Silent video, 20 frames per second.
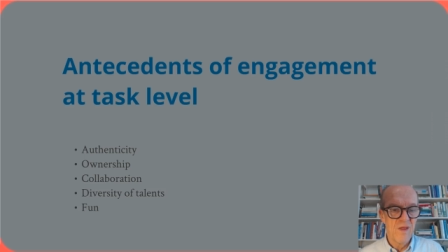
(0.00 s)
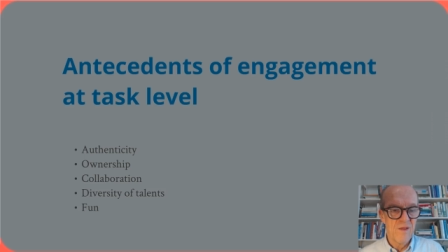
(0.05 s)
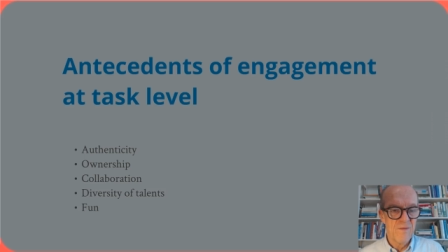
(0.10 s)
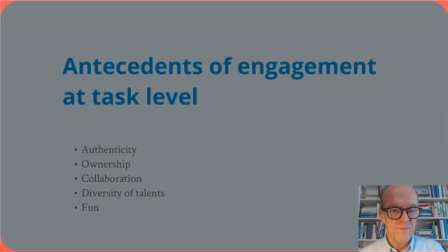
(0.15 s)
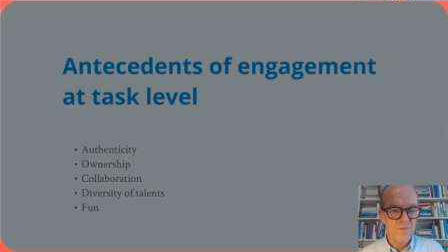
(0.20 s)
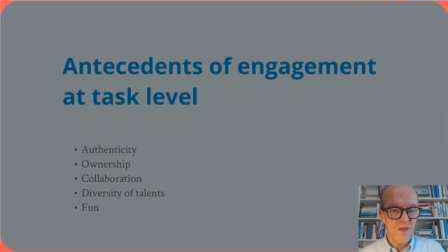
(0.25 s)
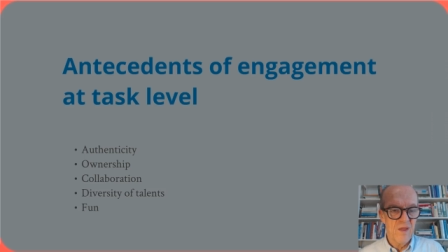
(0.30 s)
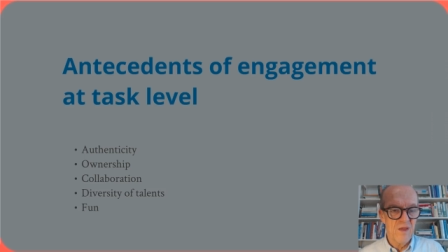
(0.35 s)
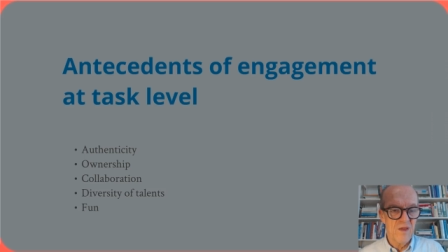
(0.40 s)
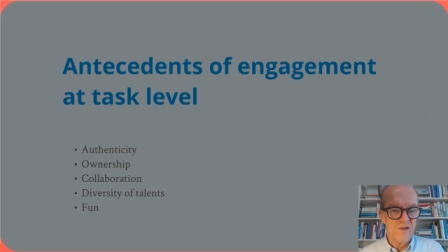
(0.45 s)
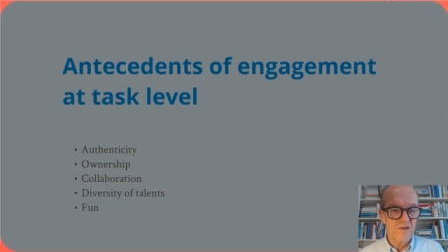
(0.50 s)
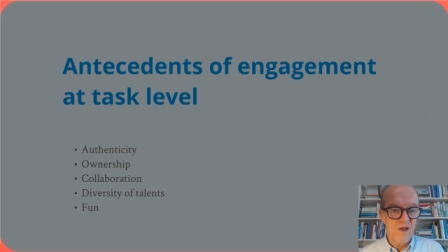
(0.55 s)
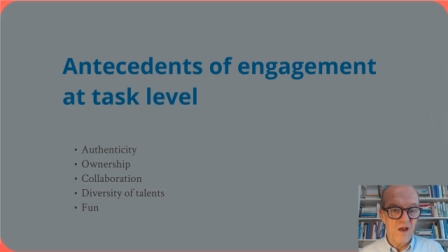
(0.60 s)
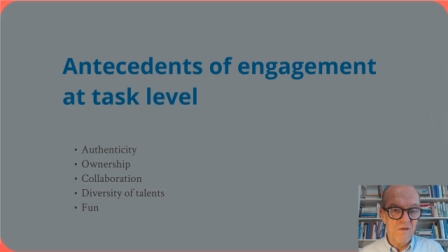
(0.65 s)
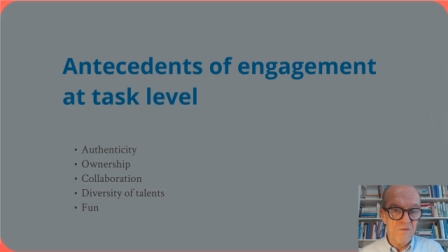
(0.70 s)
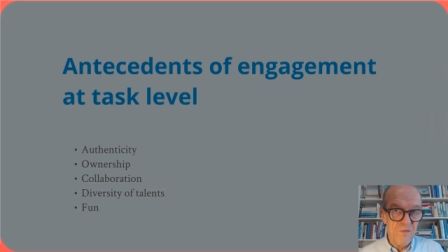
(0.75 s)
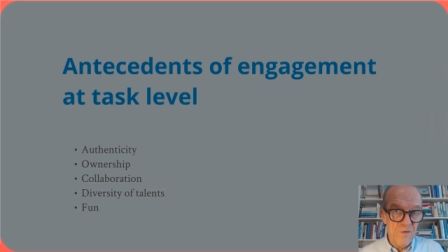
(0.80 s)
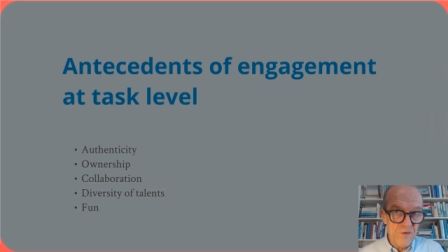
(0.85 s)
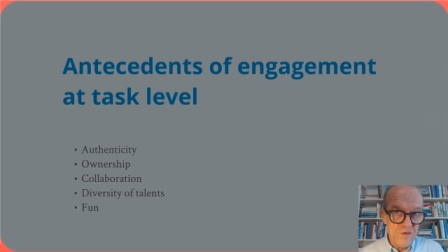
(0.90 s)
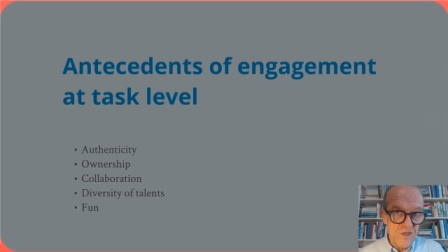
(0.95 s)

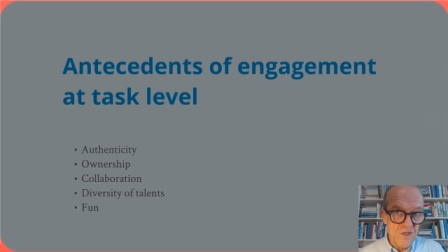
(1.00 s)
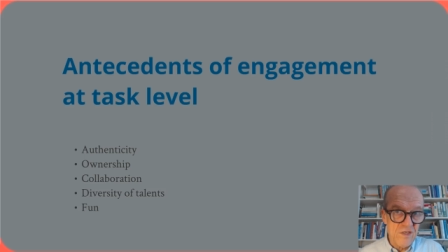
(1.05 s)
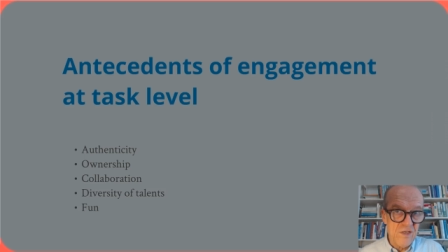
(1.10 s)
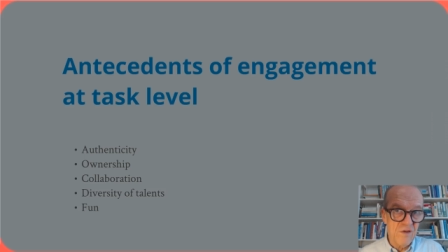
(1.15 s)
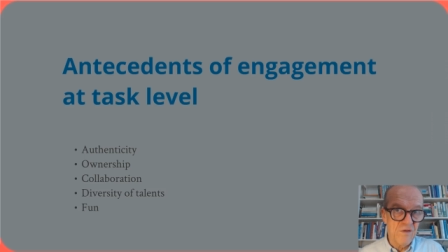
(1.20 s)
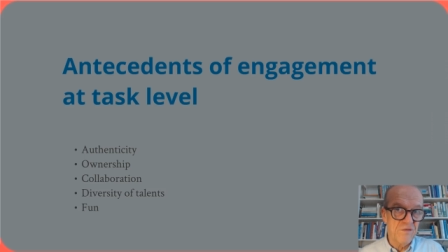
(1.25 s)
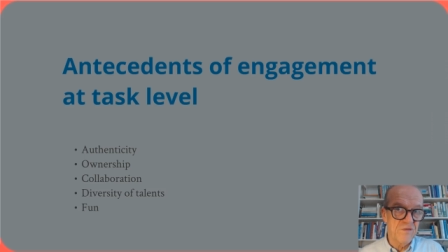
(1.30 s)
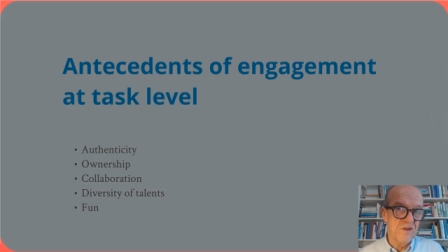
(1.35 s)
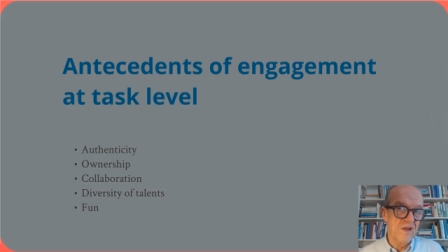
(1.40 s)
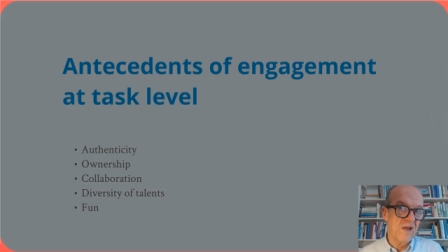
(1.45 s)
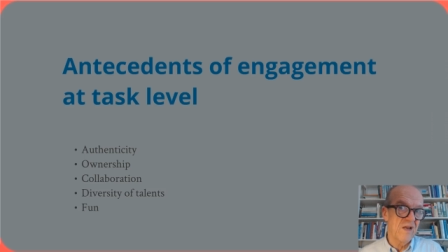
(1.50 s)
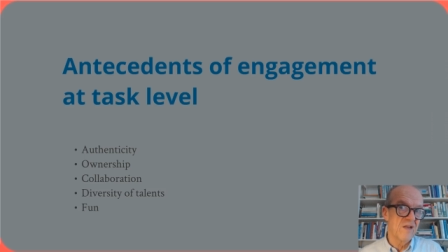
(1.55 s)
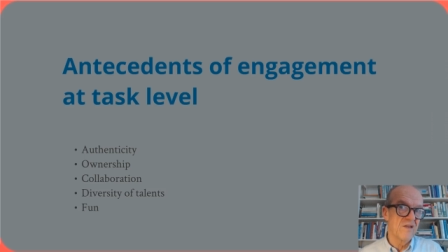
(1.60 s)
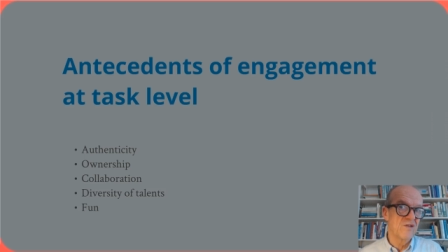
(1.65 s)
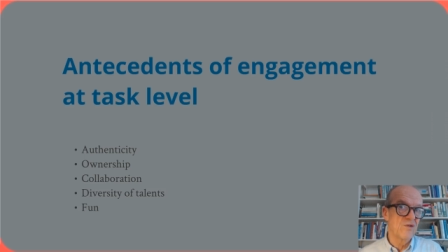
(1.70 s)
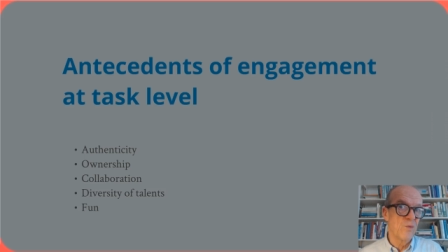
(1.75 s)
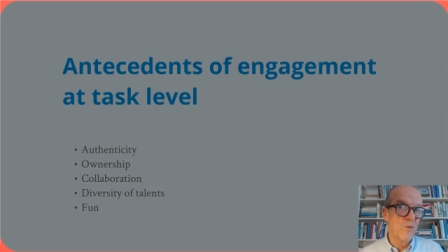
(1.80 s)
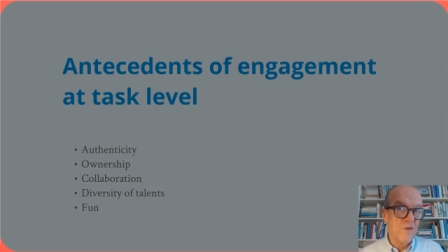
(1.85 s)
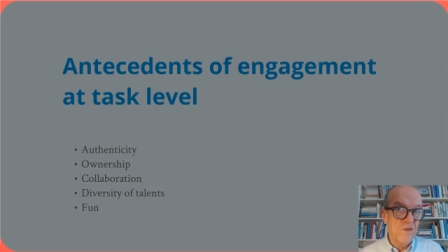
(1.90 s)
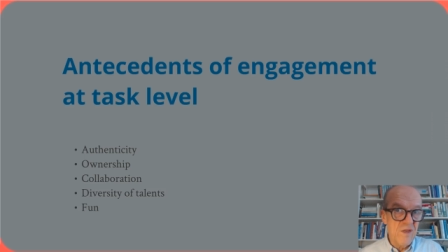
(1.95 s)
Diversity of talents
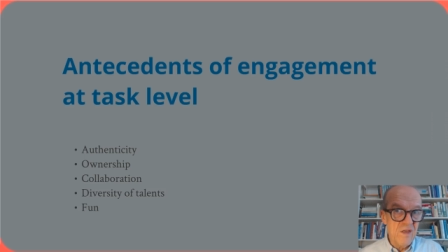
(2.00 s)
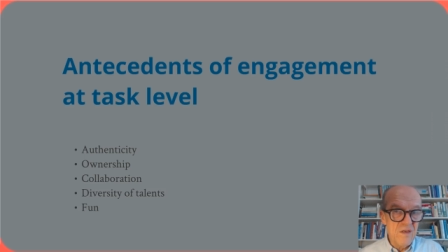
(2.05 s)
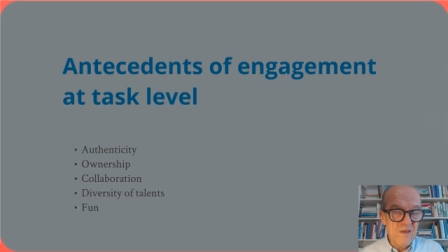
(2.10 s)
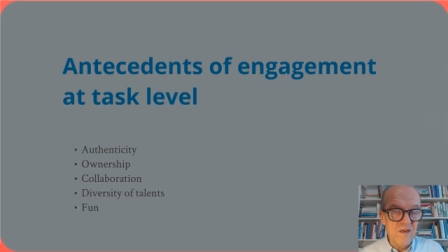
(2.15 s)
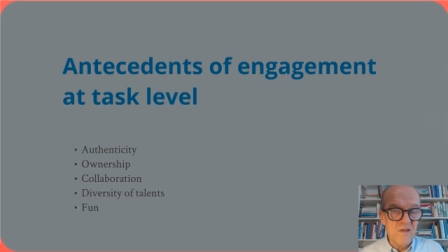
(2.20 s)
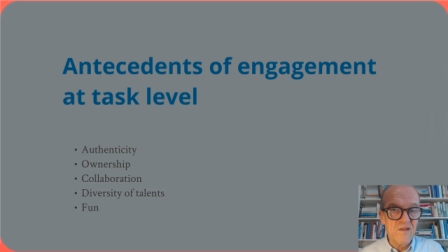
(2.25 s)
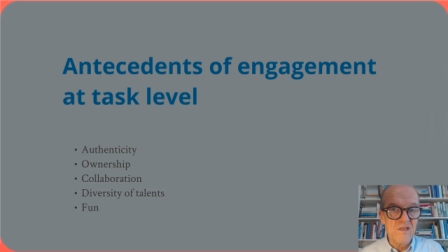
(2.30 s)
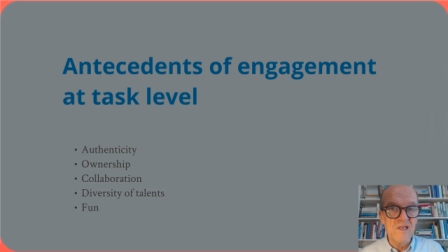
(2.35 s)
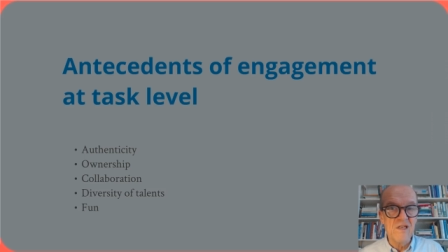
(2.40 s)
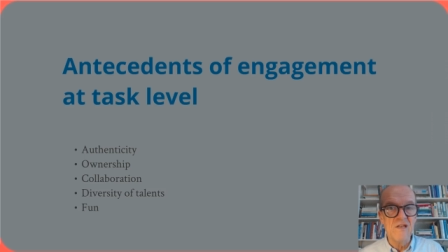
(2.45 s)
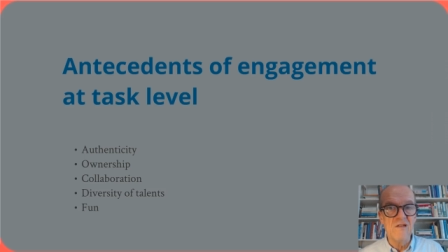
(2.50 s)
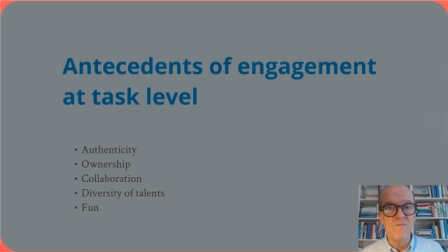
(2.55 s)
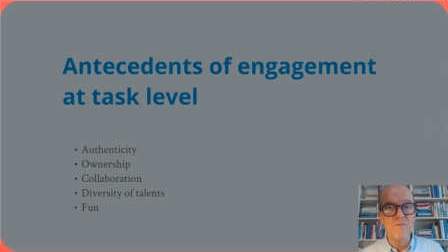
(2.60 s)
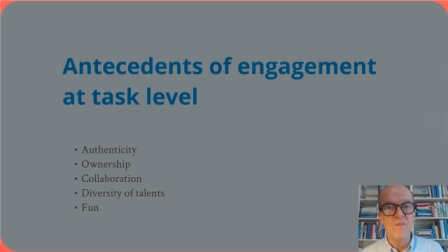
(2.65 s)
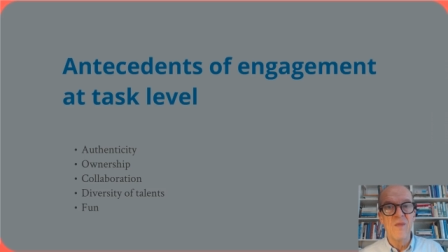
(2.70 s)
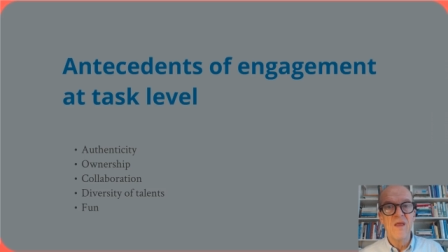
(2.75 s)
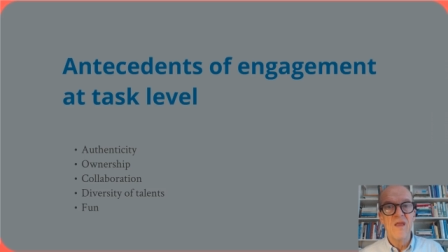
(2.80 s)
within the team,